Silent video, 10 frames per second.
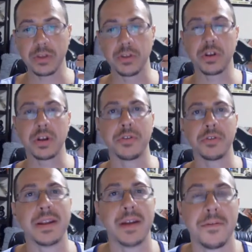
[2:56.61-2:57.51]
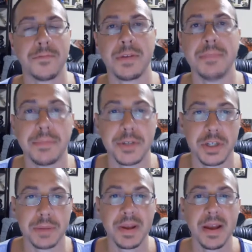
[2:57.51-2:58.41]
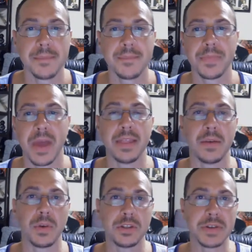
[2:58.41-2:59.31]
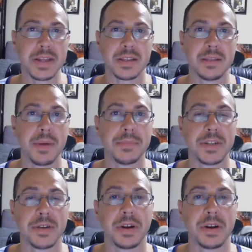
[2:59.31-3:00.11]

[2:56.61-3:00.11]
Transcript: you're going to create a free membership and then once you get to the members